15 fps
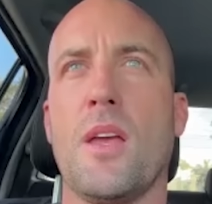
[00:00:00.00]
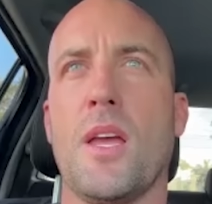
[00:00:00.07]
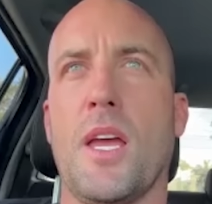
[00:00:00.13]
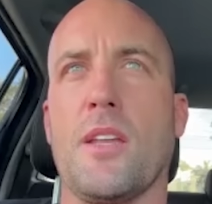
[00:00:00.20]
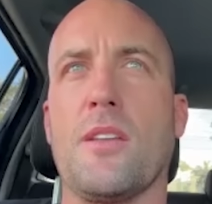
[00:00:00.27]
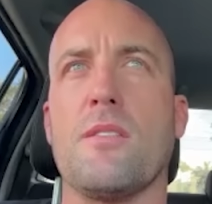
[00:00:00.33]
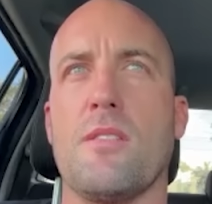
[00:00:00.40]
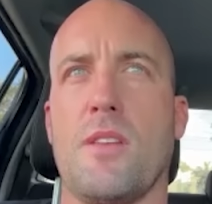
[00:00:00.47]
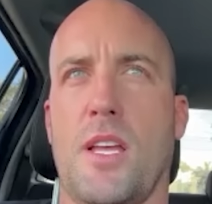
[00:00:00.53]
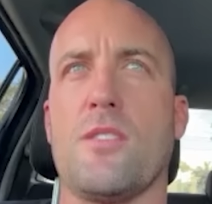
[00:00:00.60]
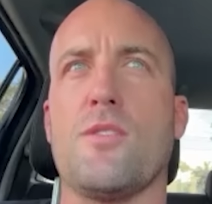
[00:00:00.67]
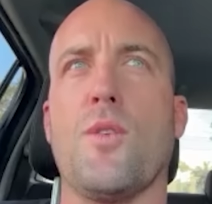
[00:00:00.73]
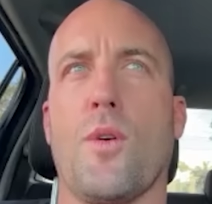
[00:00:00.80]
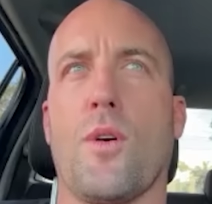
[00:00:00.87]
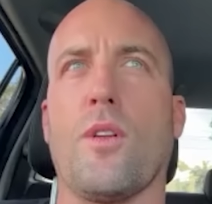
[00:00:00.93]
it
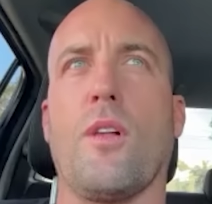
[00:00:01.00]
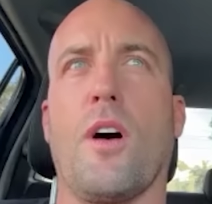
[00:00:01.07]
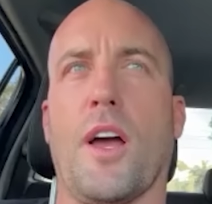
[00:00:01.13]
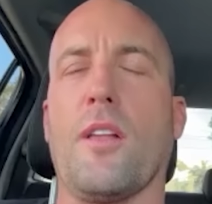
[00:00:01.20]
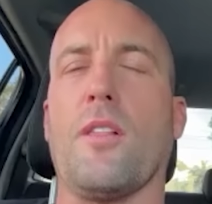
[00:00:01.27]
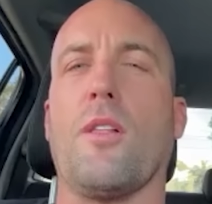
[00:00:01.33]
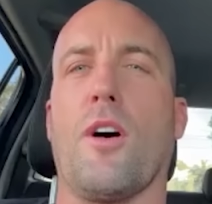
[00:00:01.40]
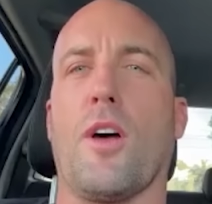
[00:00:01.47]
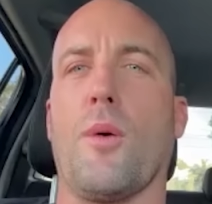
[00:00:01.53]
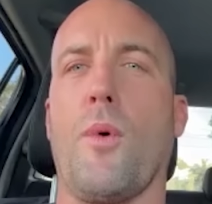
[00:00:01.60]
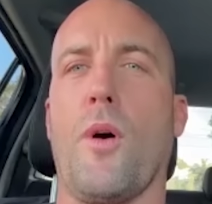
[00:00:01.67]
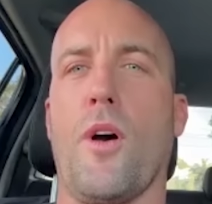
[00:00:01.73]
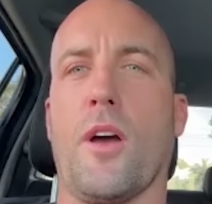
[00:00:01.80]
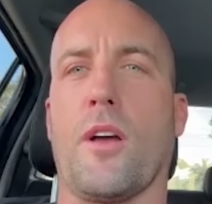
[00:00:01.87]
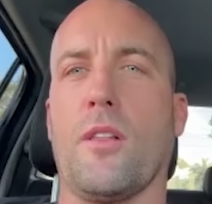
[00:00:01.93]
took a lot of
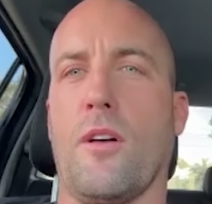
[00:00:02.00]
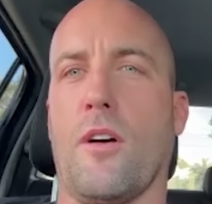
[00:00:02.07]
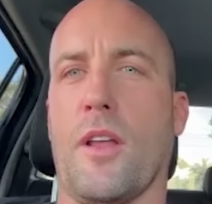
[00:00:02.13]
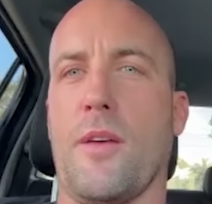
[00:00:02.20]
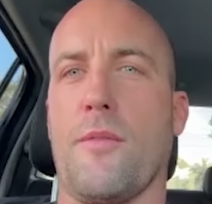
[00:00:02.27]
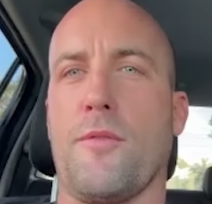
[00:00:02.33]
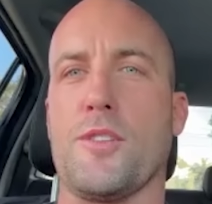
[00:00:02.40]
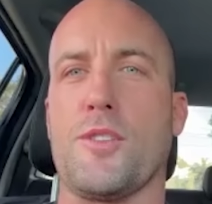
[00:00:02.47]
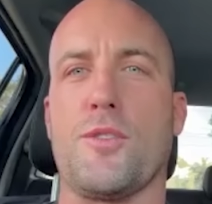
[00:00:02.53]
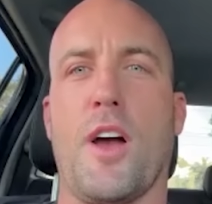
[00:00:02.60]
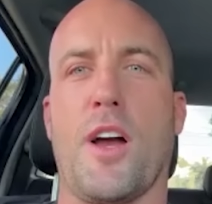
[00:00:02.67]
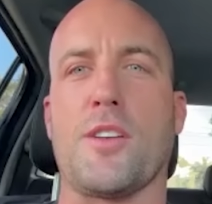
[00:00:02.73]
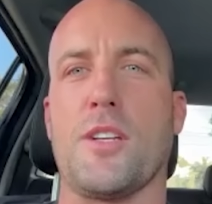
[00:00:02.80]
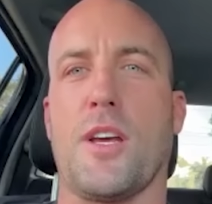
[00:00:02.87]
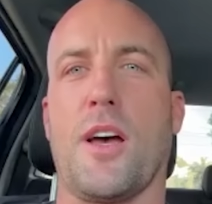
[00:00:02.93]
work, a lot of
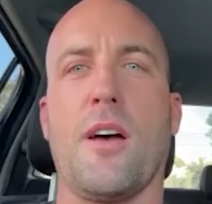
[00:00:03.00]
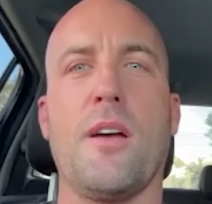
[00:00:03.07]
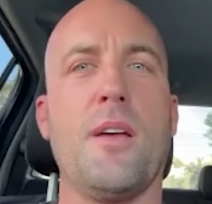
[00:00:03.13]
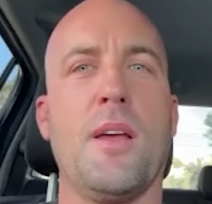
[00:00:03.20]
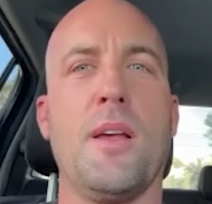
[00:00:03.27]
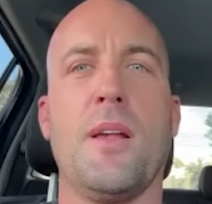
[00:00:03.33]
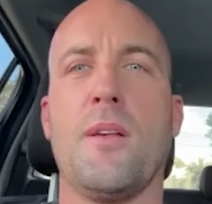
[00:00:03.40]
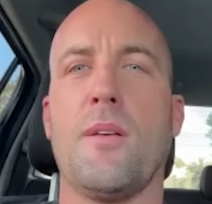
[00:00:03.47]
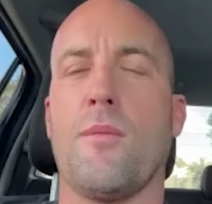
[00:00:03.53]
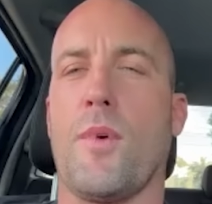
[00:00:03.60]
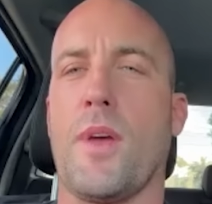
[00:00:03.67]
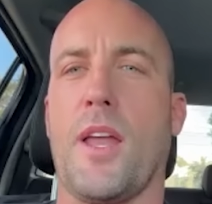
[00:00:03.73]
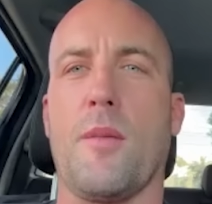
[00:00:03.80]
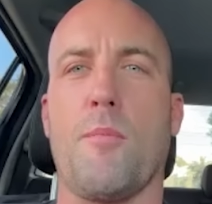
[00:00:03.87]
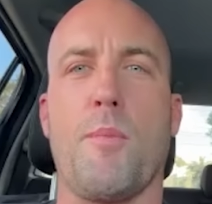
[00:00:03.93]
infrastructure.
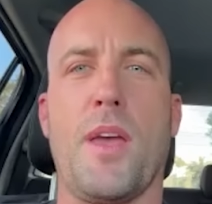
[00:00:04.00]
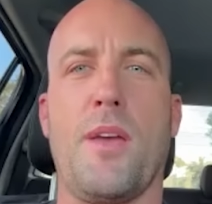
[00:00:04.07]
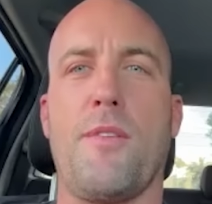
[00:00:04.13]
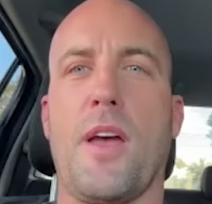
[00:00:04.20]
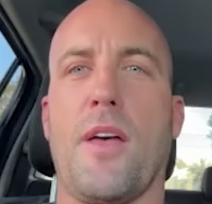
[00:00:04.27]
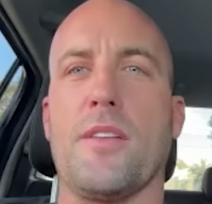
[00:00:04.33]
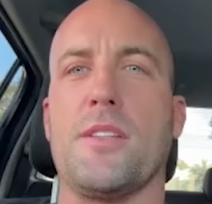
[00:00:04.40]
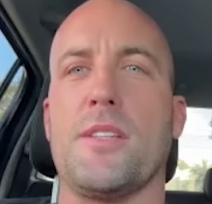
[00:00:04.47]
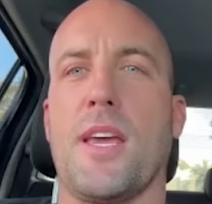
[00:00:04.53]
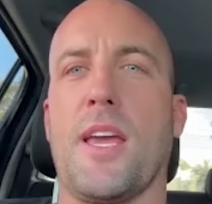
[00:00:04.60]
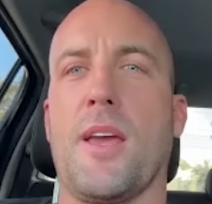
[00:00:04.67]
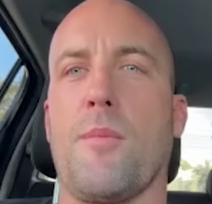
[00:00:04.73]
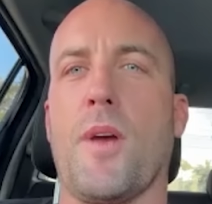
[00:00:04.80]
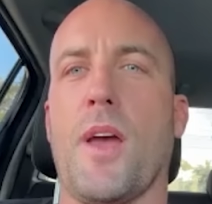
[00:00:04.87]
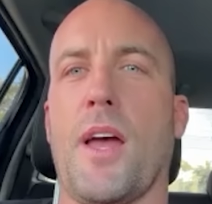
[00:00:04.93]
We had to beef out the
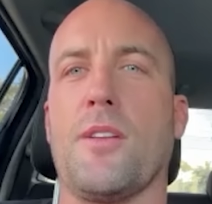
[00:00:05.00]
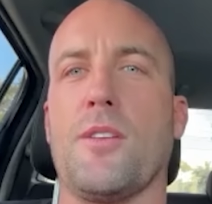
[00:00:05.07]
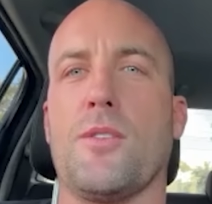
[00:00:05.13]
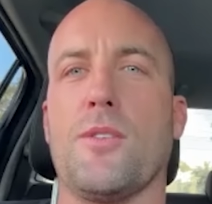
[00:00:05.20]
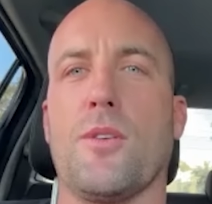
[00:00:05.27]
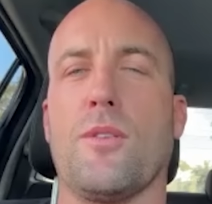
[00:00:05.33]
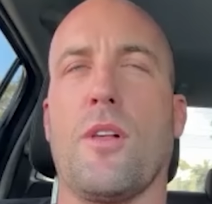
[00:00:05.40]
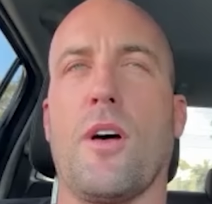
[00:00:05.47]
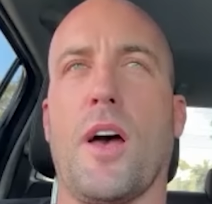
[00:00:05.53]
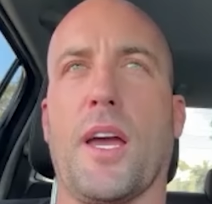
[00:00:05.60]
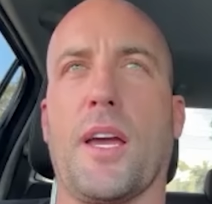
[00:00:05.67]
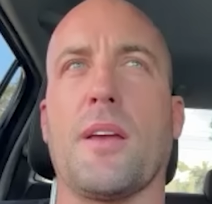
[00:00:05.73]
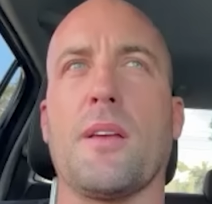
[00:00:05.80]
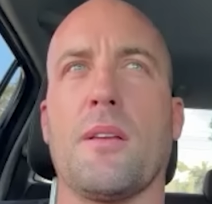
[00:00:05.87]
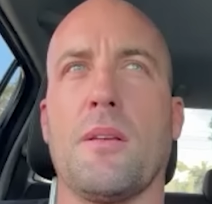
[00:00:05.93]
team. We had to do
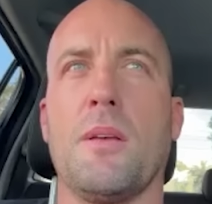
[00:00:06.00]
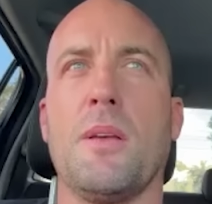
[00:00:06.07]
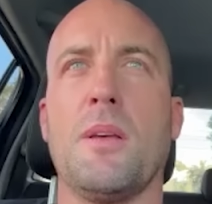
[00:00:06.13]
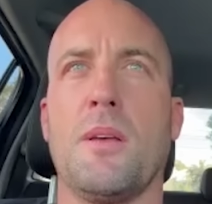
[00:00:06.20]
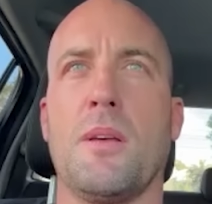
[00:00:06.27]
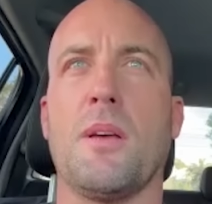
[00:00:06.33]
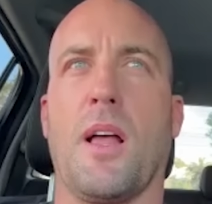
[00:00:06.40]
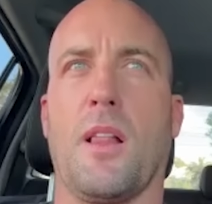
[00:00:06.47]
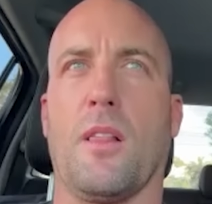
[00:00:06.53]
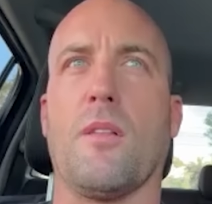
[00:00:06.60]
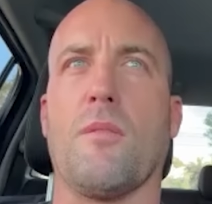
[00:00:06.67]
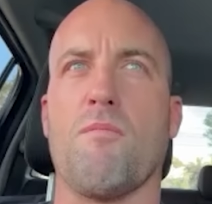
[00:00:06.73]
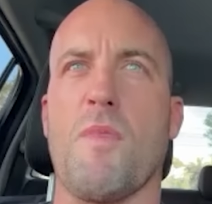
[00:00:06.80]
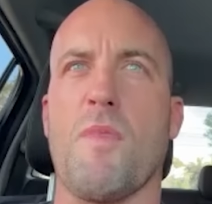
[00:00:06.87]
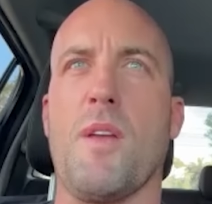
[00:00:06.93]

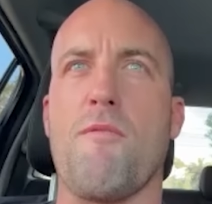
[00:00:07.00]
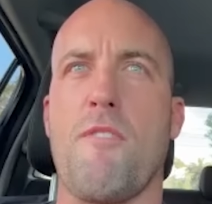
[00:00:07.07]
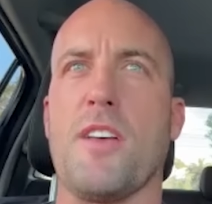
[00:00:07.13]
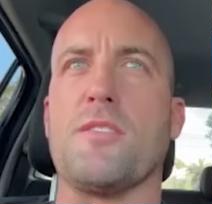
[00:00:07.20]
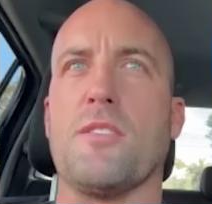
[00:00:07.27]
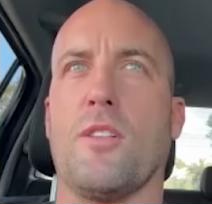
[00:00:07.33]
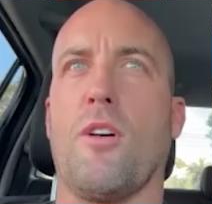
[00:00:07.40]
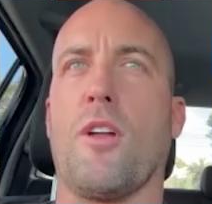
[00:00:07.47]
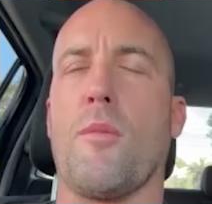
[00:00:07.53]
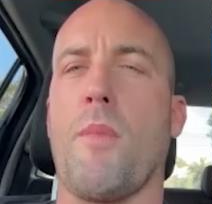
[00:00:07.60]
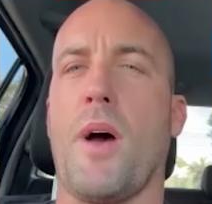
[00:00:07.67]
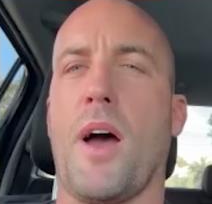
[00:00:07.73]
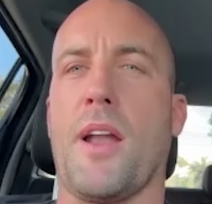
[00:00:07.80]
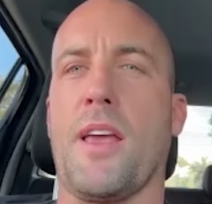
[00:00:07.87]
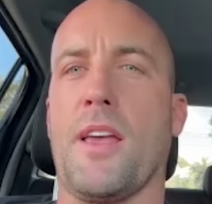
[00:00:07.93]
invest a lot of
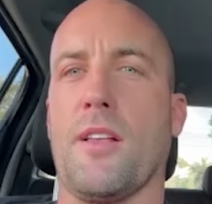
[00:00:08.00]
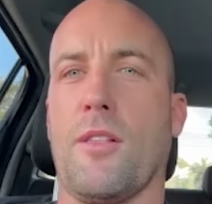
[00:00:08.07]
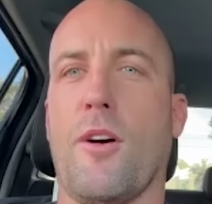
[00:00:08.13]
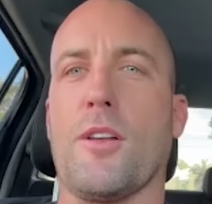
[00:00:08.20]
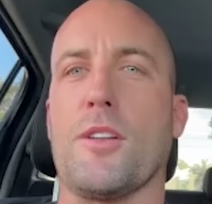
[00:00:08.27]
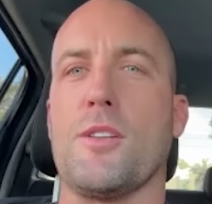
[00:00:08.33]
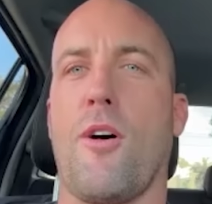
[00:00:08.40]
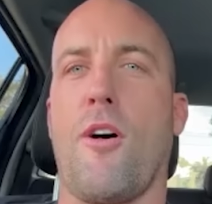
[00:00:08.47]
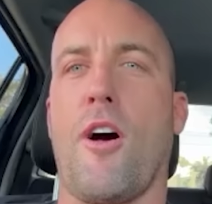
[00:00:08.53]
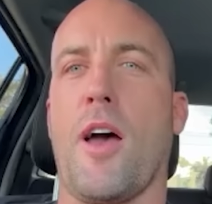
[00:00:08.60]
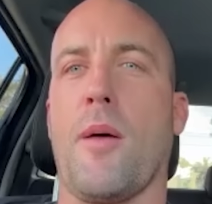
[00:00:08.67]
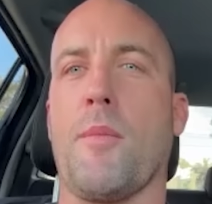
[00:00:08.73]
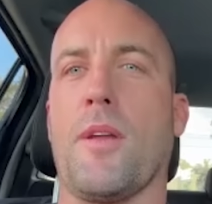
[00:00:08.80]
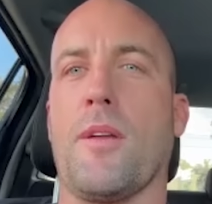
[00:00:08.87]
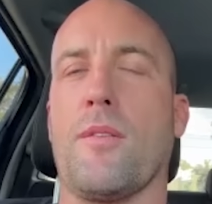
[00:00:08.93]
money, a lot of
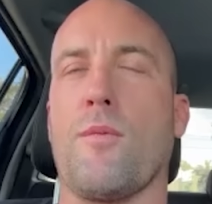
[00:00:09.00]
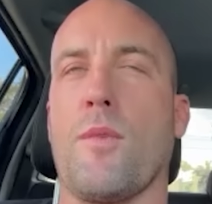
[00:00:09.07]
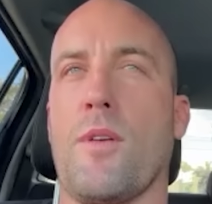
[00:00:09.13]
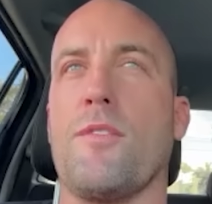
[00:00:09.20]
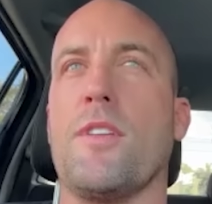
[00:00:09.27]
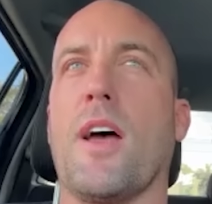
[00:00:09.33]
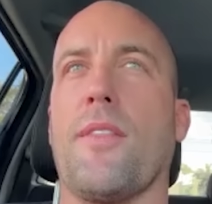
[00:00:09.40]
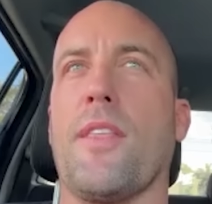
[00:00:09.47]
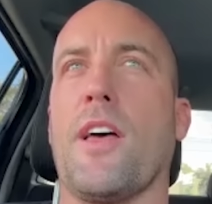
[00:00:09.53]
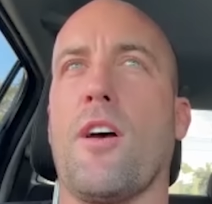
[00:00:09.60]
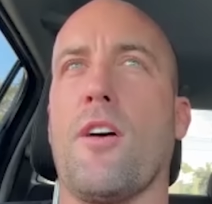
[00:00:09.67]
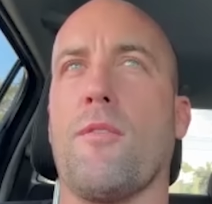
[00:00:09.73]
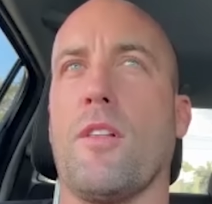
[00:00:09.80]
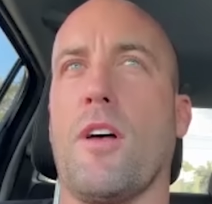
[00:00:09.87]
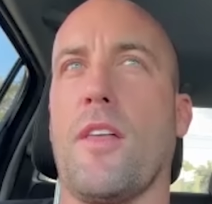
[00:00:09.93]
time. And we've done that
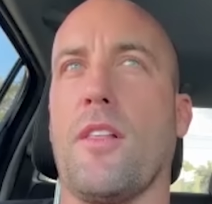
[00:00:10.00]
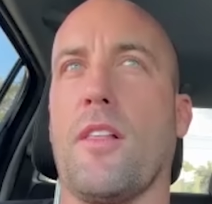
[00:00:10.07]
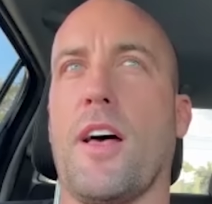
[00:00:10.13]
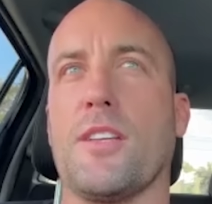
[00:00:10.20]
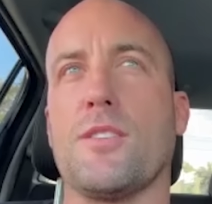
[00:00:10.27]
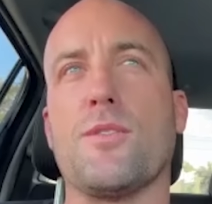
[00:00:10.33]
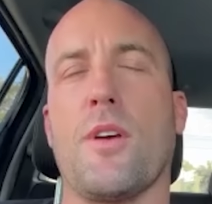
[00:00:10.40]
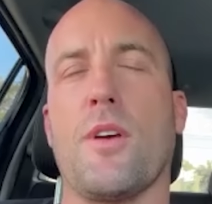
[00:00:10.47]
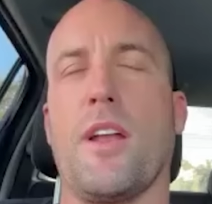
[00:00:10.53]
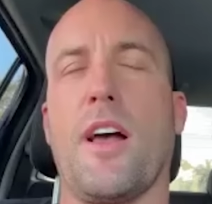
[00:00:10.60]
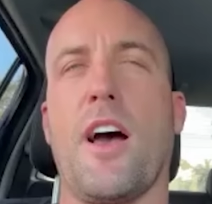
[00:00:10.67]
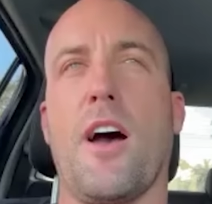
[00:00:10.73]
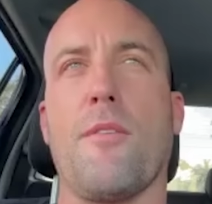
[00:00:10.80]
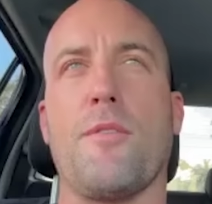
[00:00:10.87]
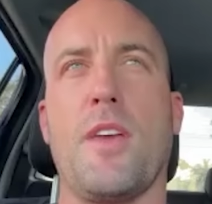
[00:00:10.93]
over the last
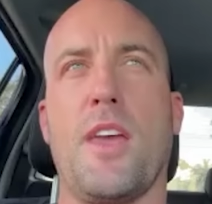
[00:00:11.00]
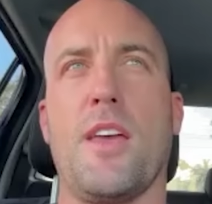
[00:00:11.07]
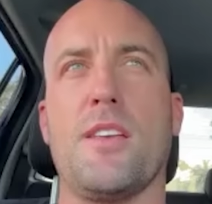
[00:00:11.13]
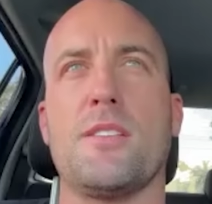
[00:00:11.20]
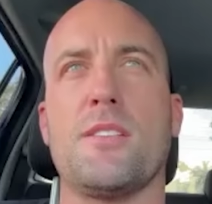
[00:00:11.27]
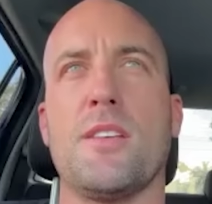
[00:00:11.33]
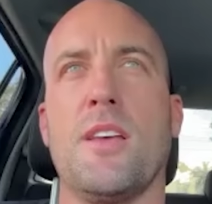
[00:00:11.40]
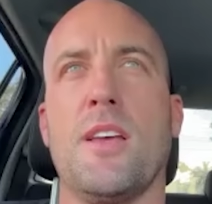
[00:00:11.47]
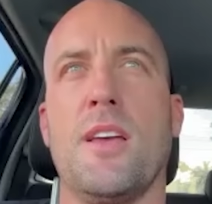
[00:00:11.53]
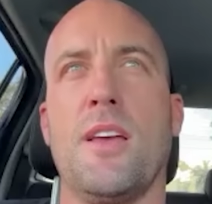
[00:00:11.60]
3.5 years.